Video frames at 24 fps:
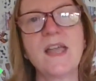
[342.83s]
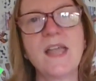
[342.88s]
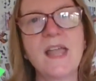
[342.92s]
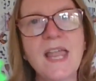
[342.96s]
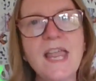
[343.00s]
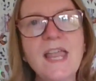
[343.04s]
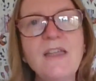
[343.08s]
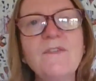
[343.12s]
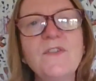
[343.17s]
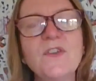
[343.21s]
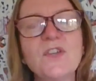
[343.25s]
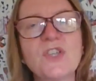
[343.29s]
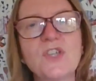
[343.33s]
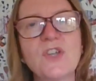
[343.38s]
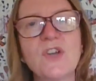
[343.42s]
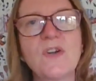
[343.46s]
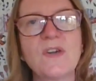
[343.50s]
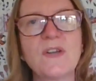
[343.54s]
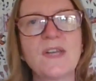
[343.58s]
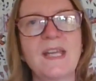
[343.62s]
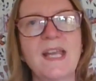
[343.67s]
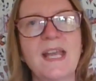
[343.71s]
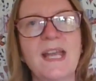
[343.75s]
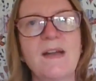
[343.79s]
if you're
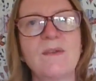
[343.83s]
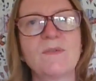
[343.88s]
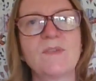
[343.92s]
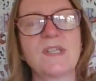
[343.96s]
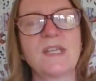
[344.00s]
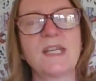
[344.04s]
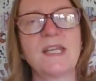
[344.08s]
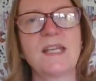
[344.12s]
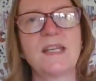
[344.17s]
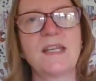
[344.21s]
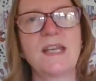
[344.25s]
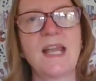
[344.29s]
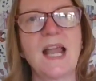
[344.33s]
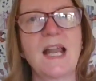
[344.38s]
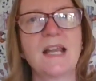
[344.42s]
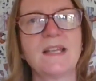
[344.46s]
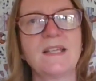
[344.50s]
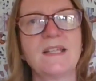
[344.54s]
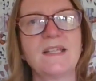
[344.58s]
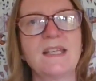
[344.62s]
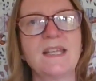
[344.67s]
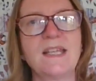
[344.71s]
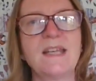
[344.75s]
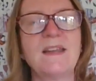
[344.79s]
starting out in
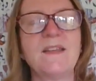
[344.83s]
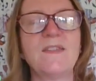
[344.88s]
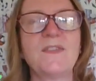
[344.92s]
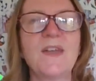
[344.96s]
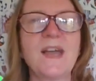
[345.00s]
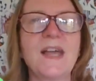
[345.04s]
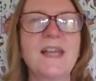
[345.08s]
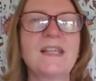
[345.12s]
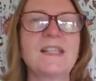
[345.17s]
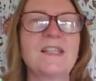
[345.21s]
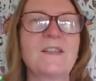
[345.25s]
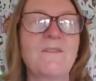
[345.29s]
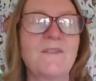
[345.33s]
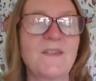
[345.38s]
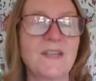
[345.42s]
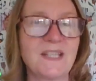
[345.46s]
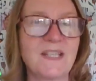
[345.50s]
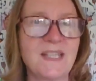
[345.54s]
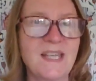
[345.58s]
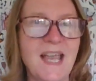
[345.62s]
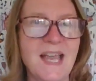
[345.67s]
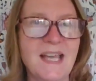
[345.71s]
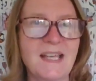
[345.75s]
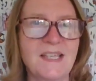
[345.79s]
L&D, that is a
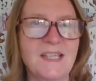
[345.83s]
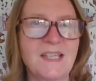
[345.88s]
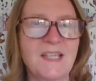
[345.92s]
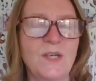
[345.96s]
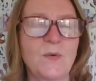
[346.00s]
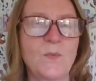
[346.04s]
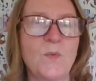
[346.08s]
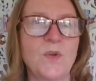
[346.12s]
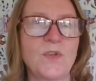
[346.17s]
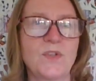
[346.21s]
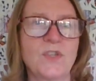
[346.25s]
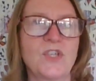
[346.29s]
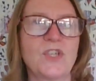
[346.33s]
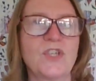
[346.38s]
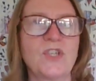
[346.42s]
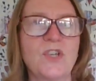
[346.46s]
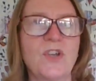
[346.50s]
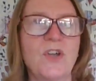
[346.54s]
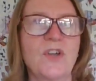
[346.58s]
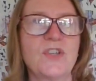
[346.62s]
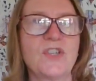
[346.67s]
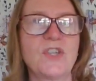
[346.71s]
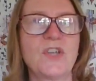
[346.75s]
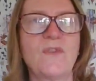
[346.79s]
fantastic one to
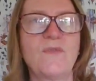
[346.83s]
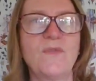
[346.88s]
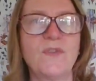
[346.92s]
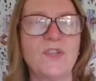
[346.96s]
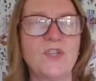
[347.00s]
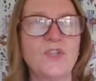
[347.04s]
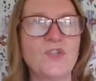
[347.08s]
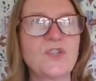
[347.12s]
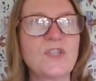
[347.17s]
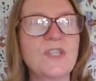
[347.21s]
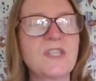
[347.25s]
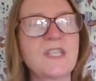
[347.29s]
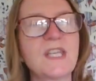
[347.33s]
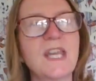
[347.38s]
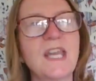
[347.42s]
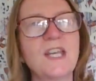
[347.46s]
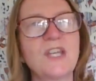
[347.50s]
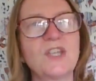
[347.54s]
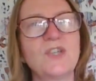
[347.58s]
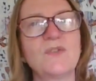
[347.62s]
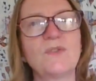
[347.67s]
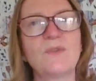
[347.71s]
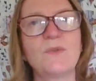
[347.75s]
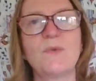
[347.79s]
start off with. It just
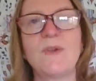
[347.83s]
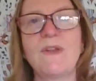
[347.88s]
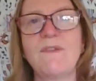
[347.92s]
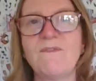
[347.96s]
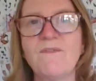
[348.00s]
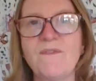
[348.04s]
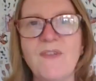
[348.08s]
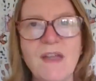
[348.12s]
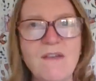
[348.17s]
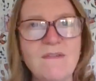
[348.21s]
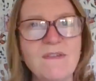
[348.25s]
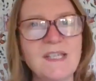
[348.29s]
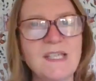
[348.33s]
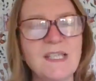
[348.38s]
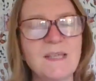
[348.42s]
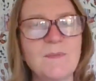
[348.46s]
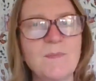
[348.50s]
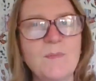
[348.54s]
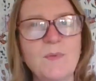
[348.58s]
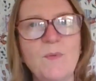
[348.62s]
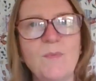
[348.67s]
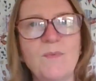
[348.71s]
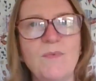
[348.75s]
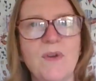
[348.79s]
takes you through a very
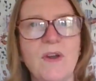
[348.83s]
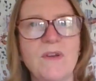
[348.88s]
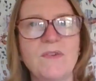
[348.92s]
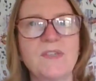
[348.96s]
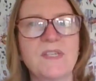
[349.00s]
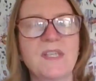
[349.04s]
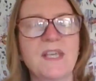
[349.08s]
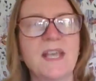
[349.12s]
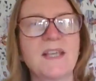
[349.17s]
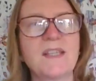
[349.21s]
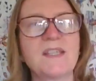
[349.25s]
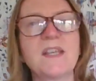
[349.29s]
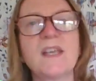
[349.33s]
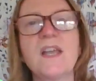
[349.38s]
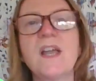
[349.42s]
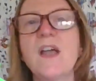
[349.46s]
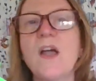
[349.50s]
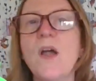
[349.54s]
simple process.